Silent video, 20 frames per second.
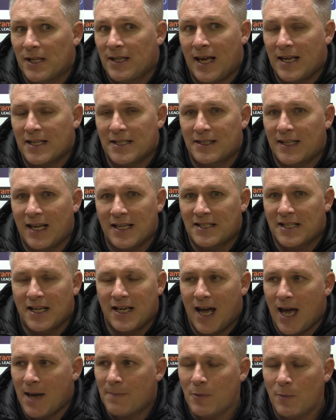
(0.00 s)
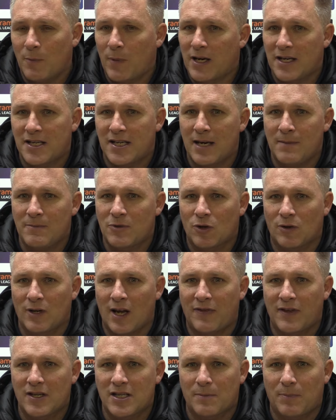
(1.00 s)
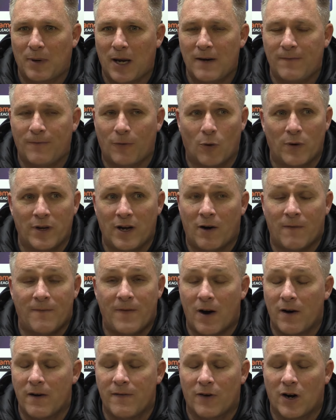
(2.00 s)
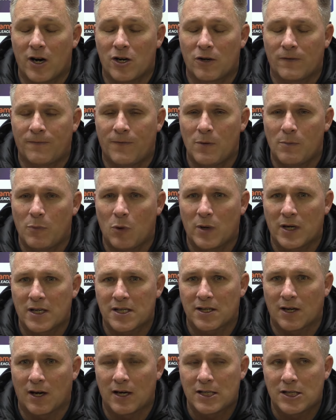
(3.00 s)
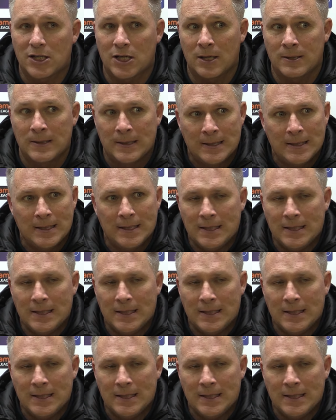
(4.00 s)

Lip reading: And that's going to happen when a team's got nothing to play for, and they're a very, very good footballing side. So